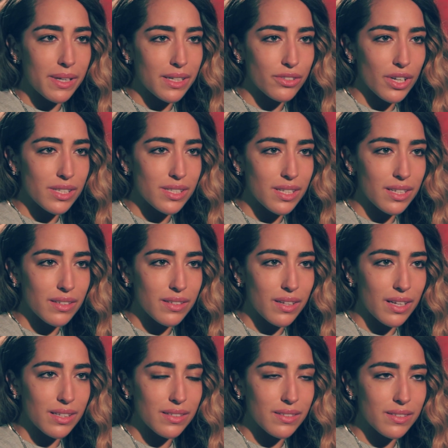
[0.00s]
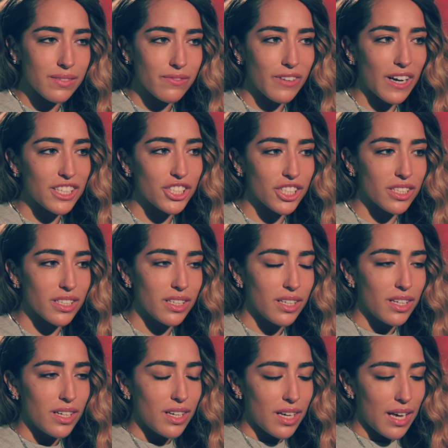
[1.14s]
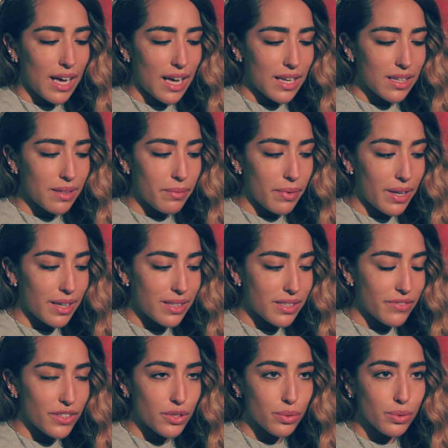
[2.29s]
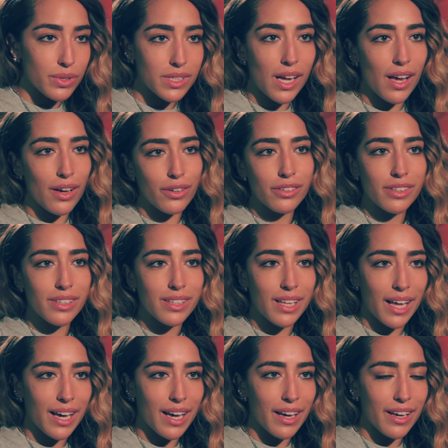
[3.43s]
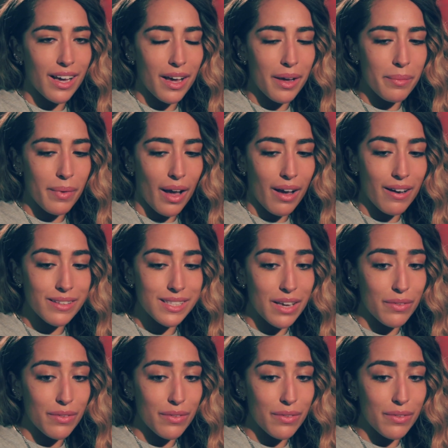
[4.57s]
interested in fashion and individual style. Like I can't say